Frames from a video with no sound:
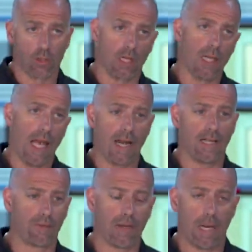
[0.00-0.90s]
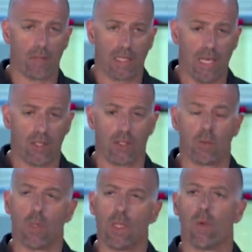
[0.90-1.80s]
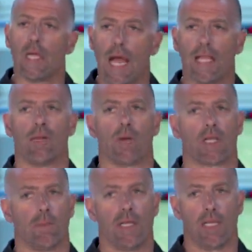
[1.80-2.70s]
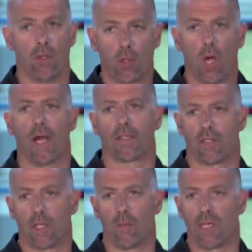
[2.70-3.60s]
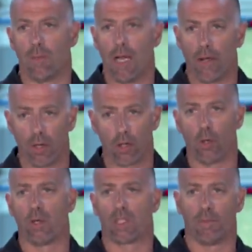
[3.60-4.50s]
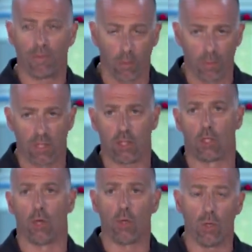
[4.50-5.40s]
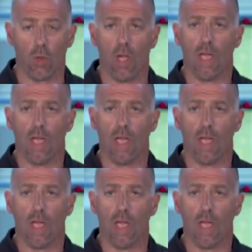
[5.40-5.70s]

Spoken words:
there's a lot of different applications. We highly recommend that you talk to somebody about it or go to some forums that show you